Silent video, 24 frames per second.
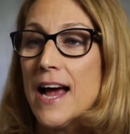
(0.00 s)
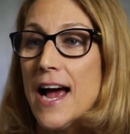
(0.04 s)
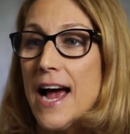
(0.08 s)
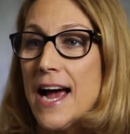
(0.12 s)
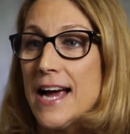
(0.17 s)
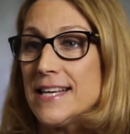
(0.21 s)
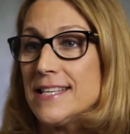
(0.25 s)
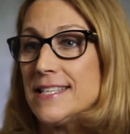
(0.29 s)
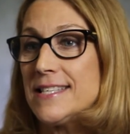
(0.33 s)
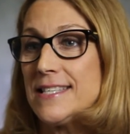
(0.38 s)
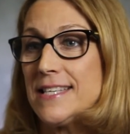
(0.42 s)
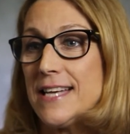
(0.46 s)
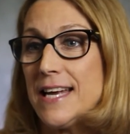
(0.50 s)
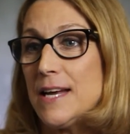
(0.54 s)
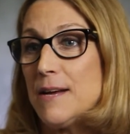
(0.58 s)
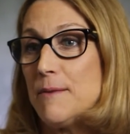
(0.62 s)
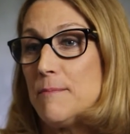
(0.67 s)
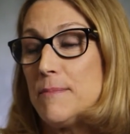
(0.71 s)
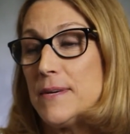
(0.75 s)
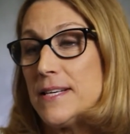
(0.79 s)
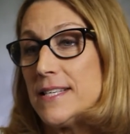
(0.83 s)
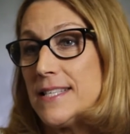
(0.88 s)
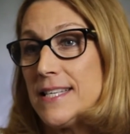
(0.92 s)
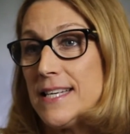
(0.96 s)
I stay
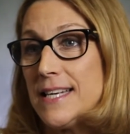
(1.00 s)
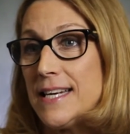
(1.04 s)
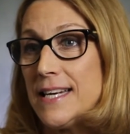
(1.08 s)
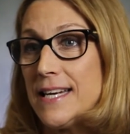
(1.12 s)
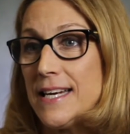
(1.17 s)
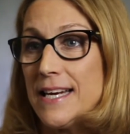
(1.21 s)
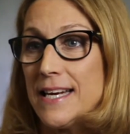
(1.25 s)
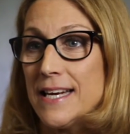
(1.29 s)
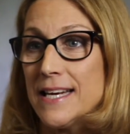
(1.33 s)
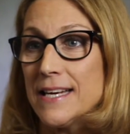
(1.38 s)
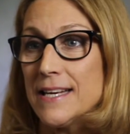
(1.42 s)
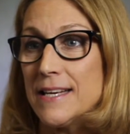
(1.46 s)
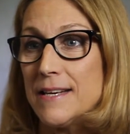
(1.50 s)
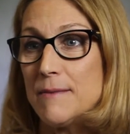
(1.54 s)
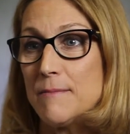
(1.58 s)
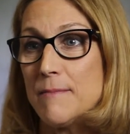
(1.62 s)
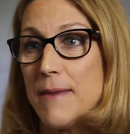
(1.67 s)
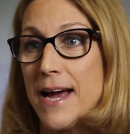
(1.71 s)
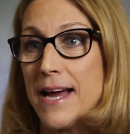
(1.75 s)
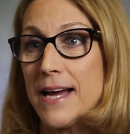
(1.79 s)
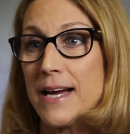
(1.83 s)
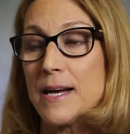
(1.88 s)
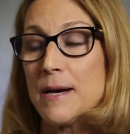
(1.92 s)
busy in my